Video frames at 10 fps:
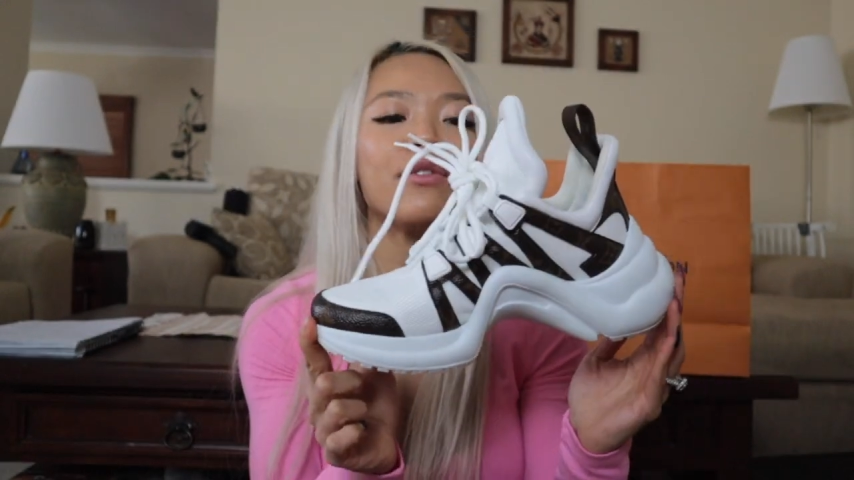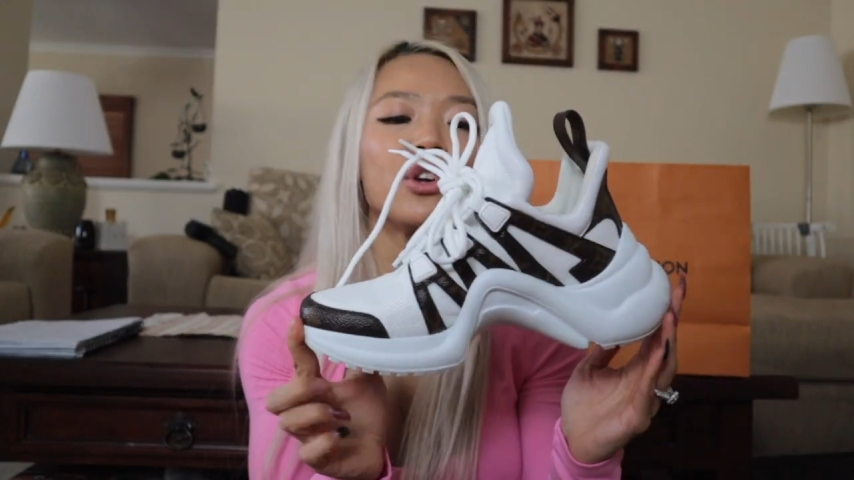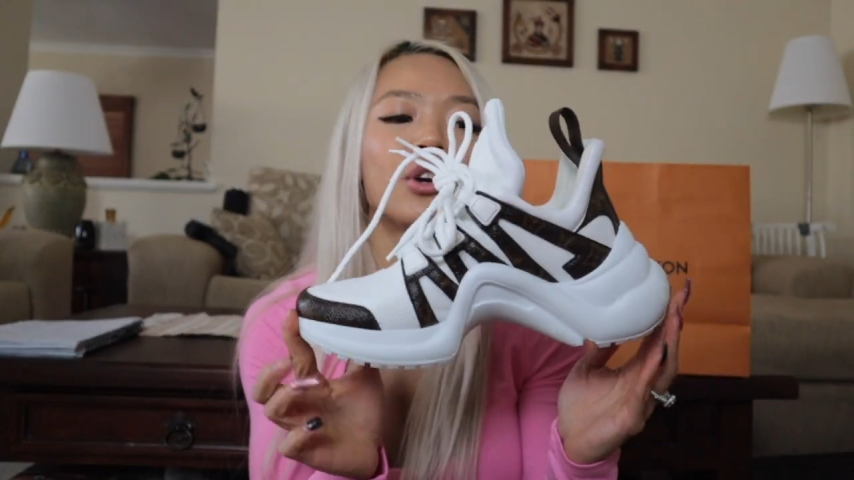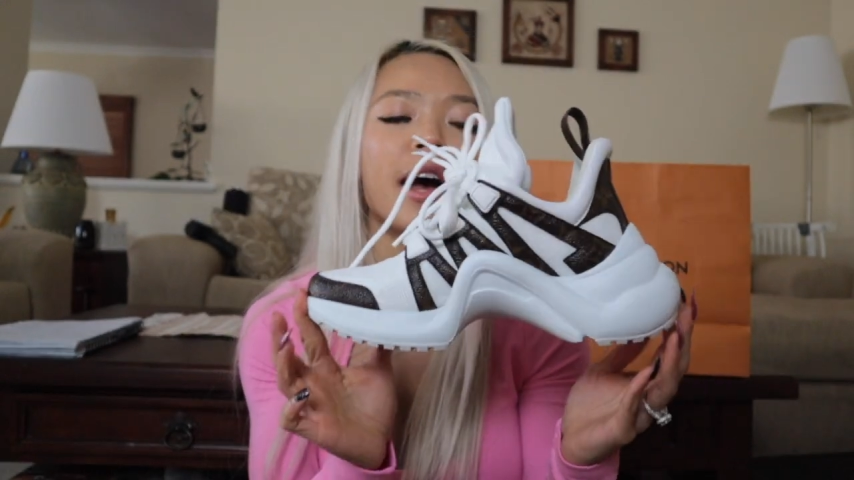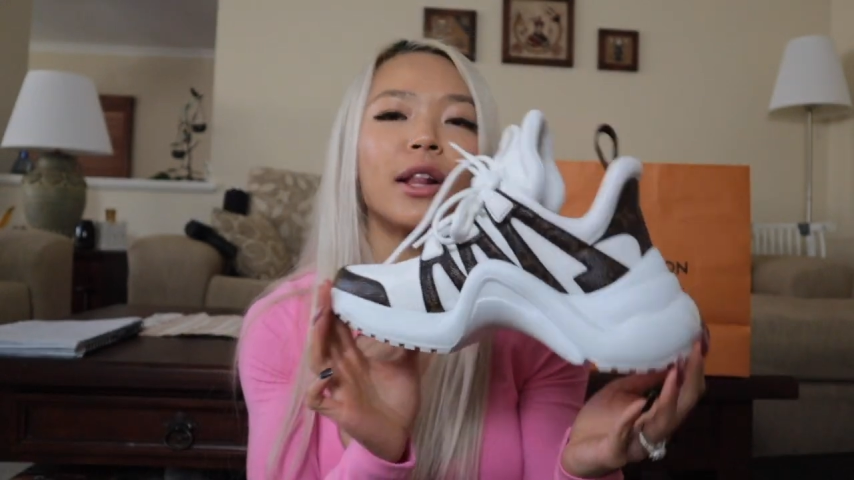of
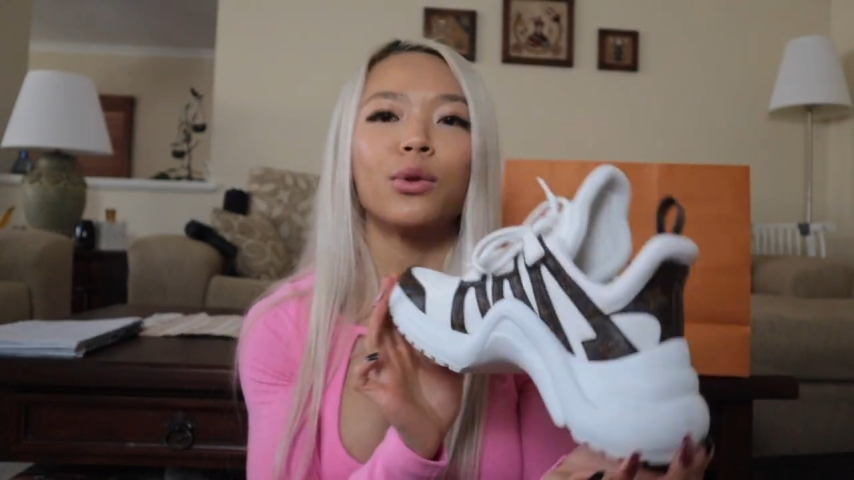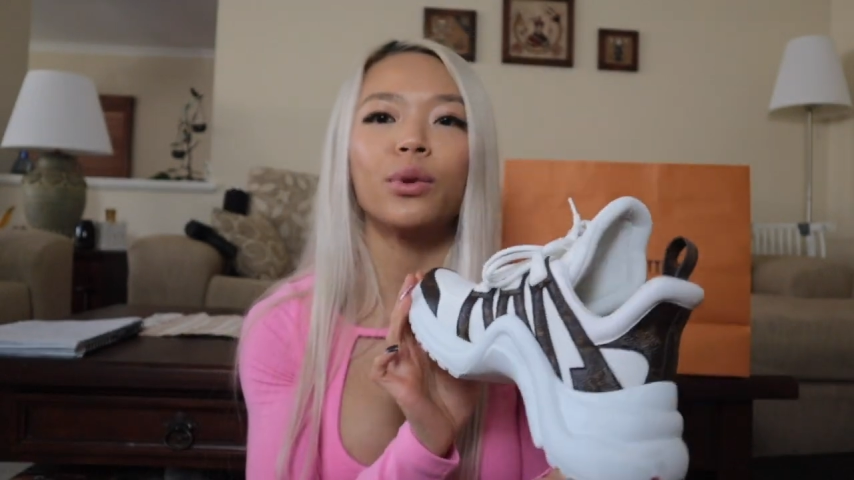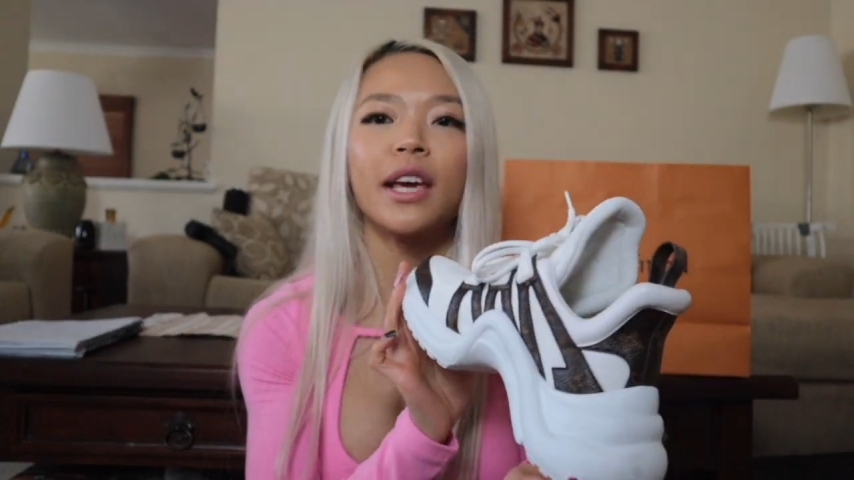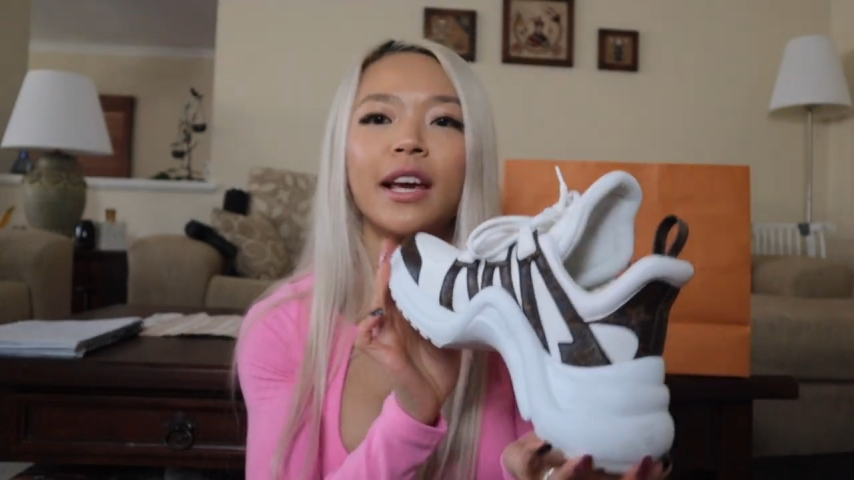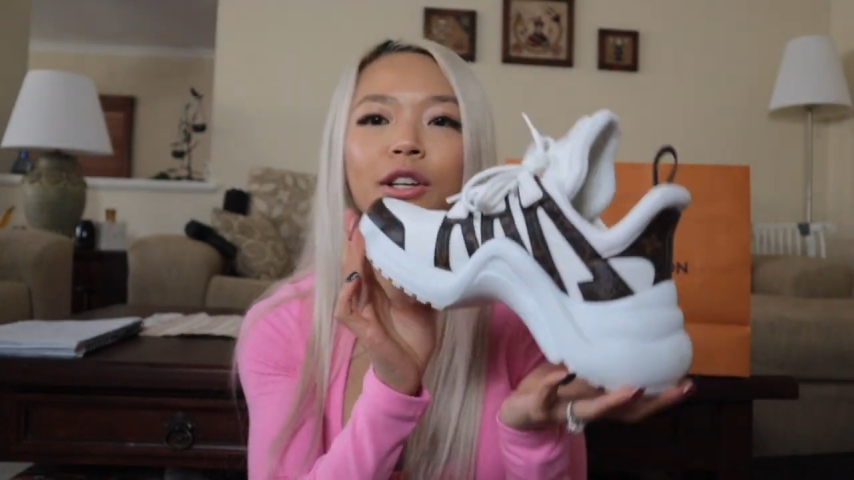you are
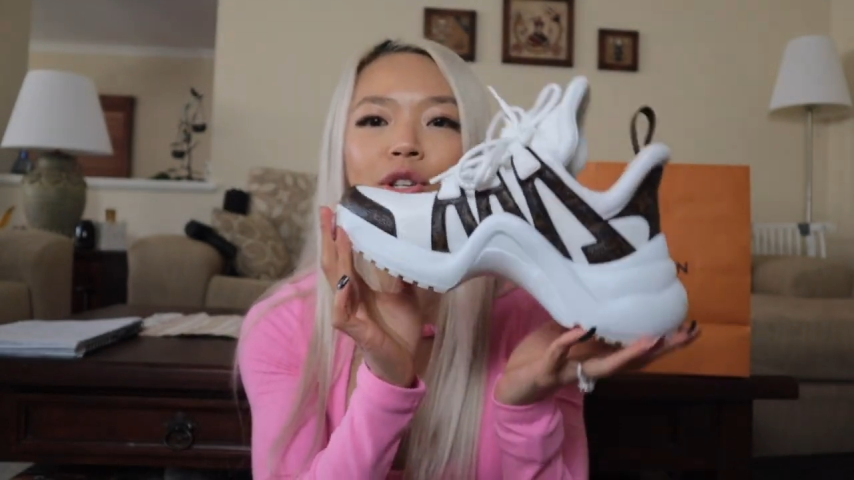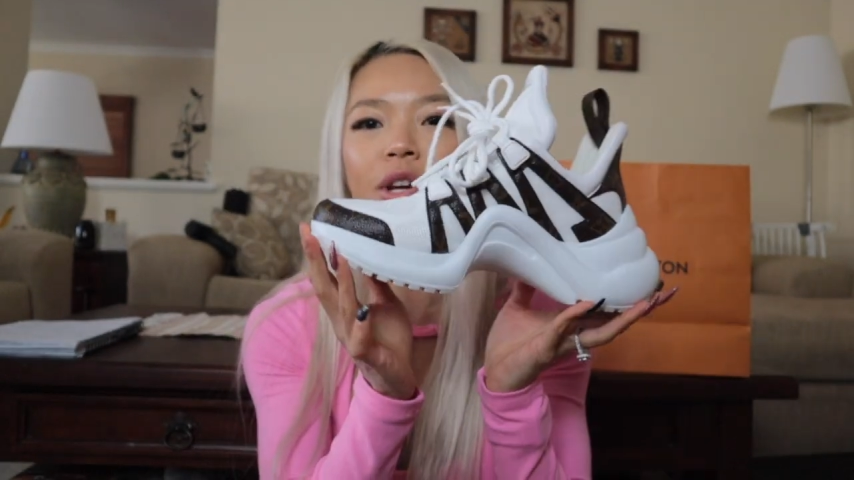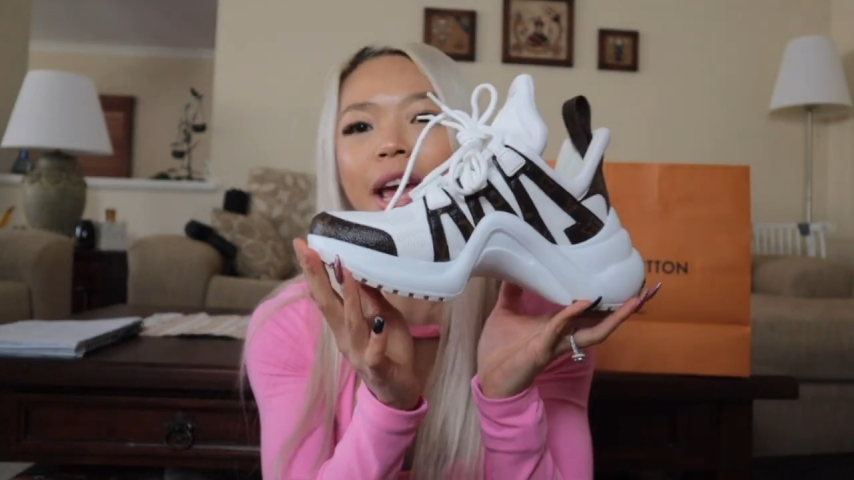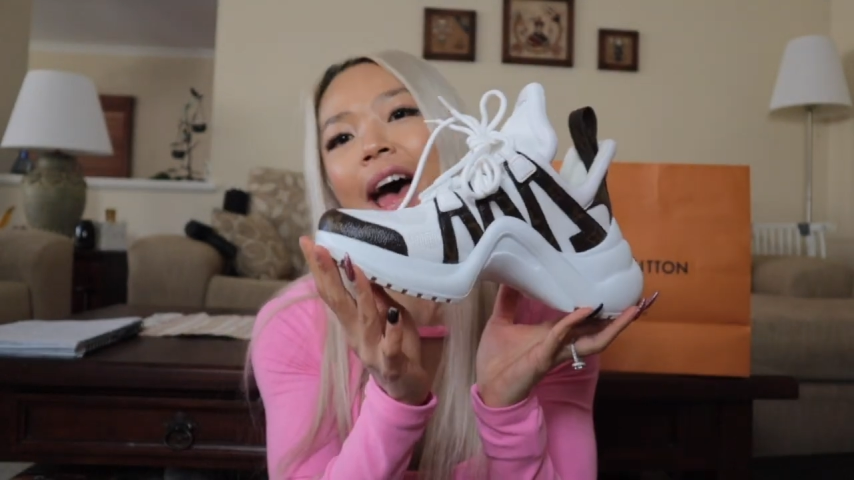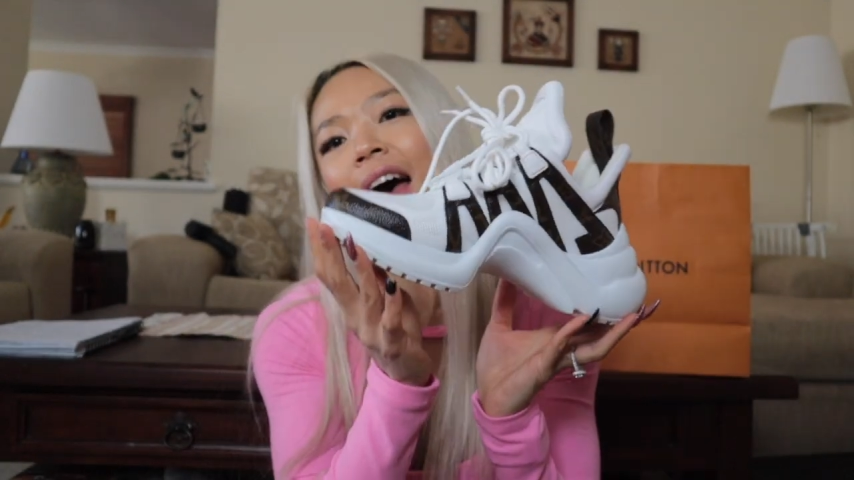looking
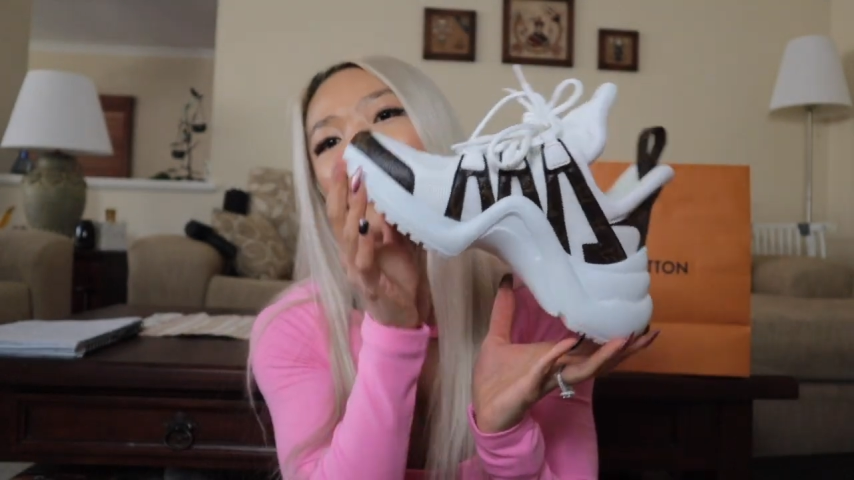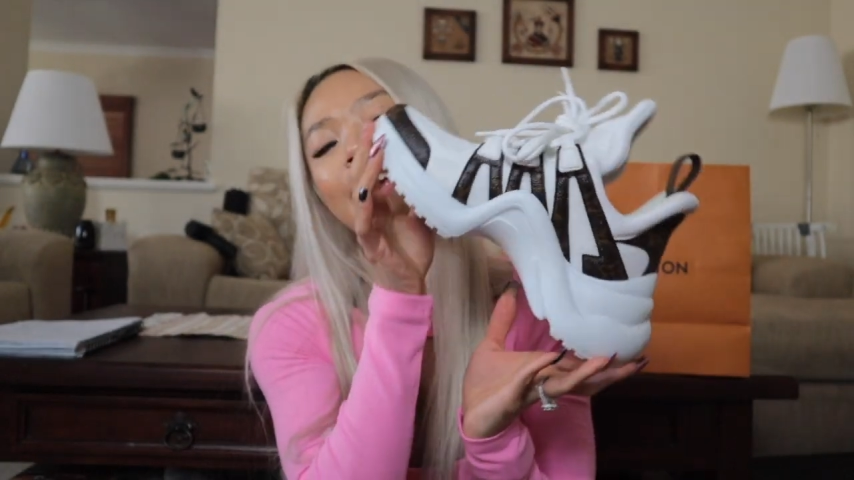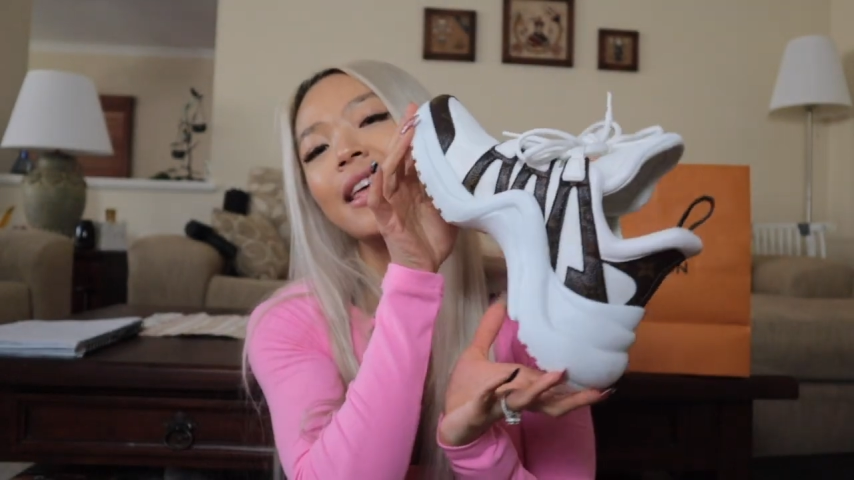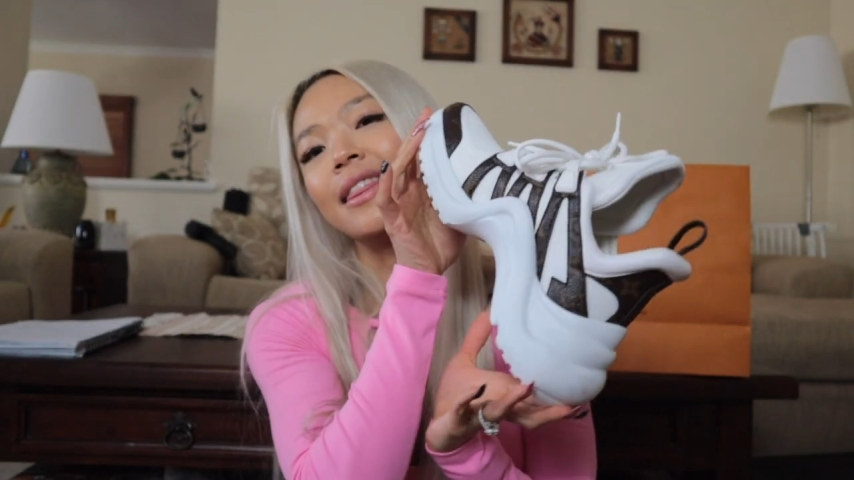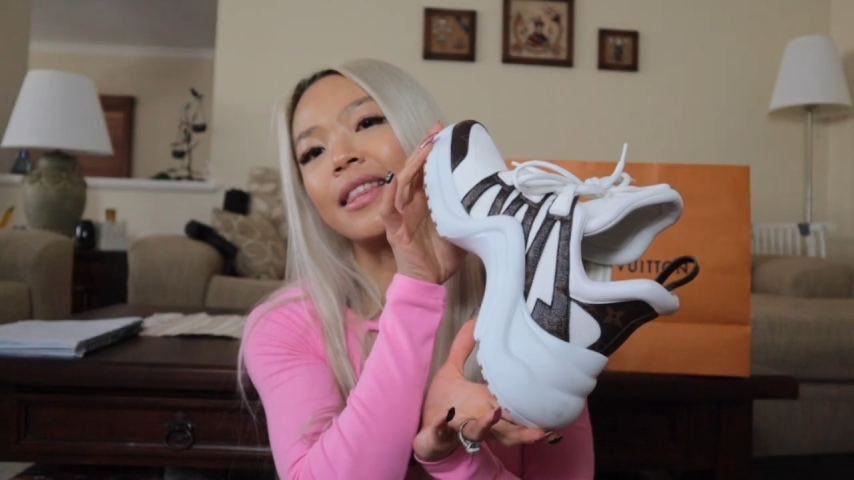to add
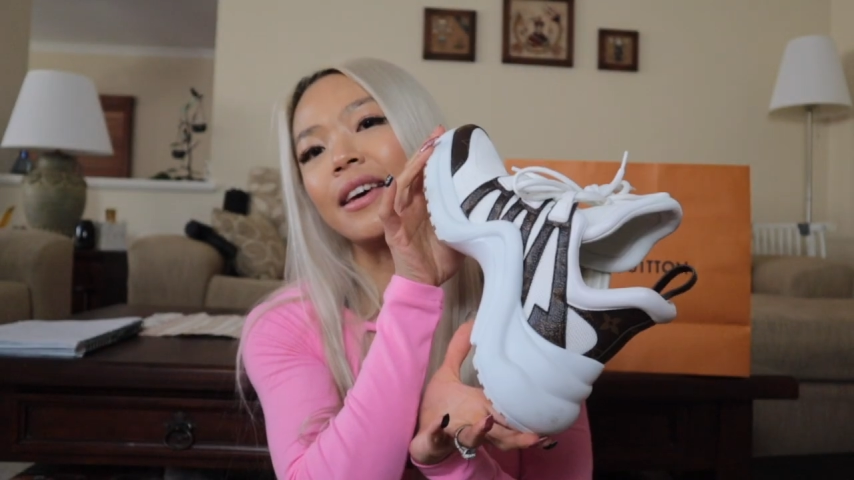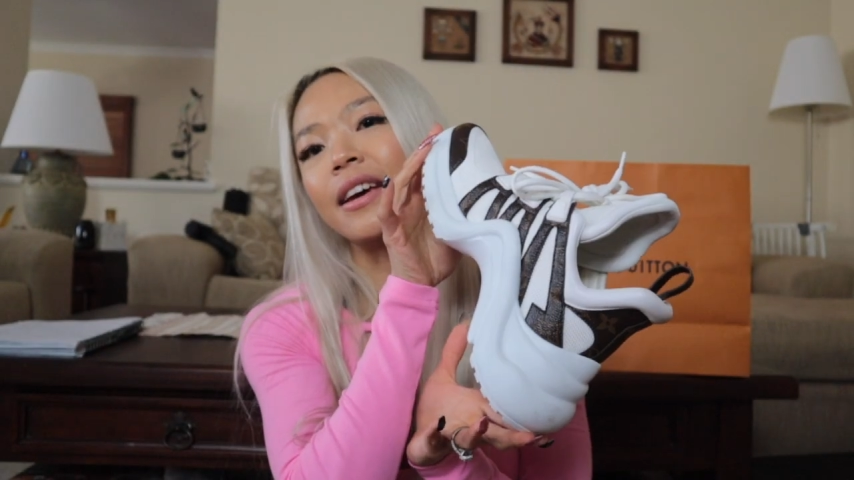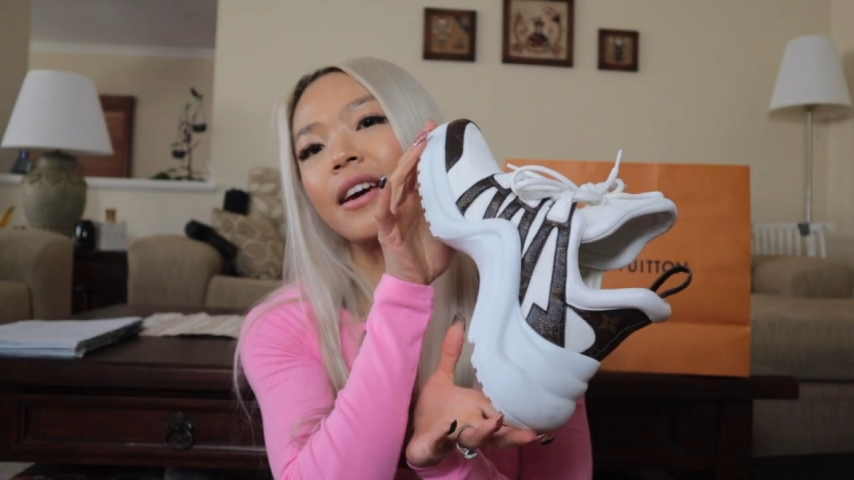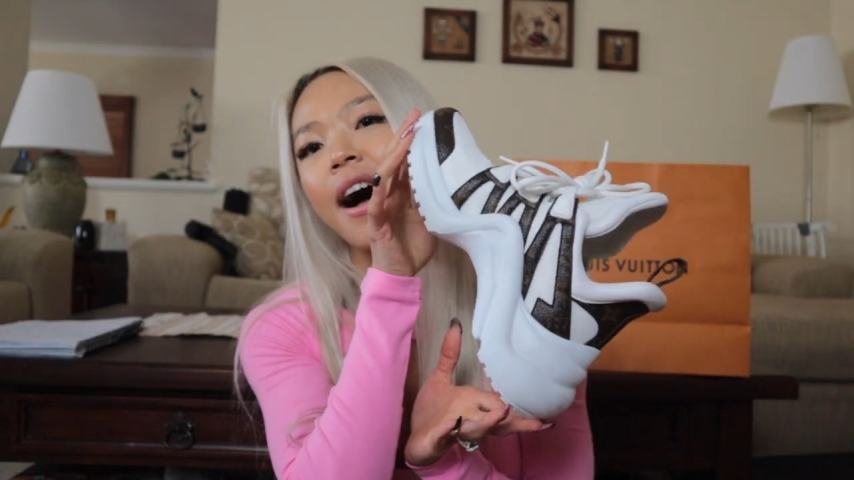the